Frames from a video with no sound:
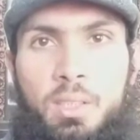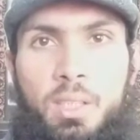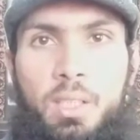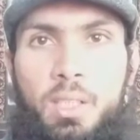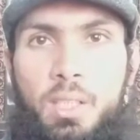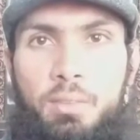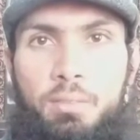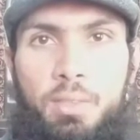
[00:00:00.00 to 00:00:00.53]

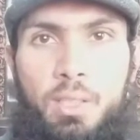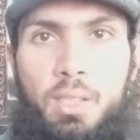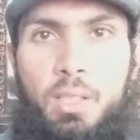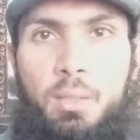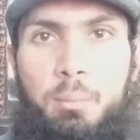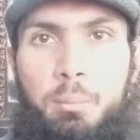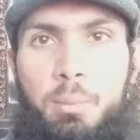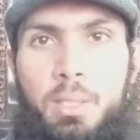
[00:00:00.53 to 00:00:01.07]
He will
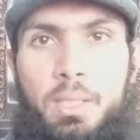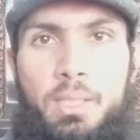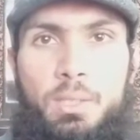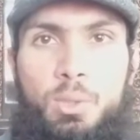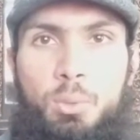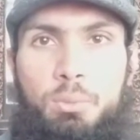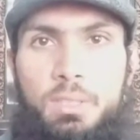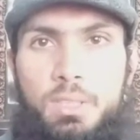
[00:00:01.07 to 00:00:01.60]
come and then
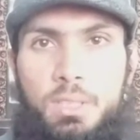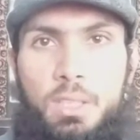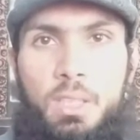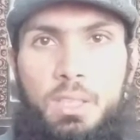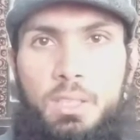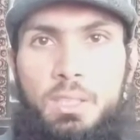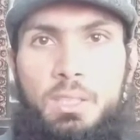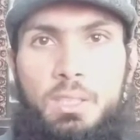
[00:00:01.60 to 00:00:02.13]
you will start
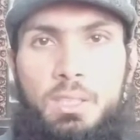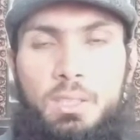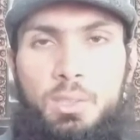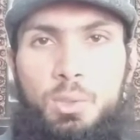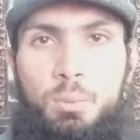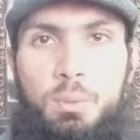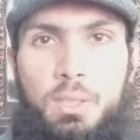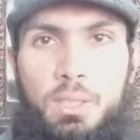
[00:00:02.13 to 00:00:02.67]
eating.
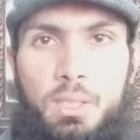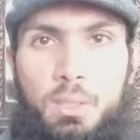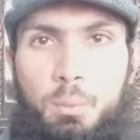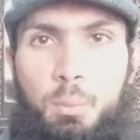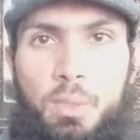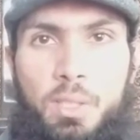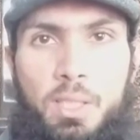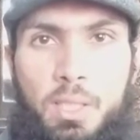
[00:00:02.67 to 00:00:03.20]
You will eat
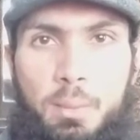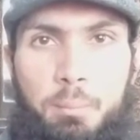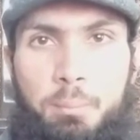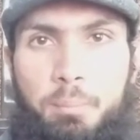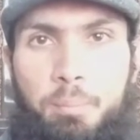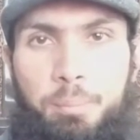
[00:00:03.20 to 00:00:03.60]
with him.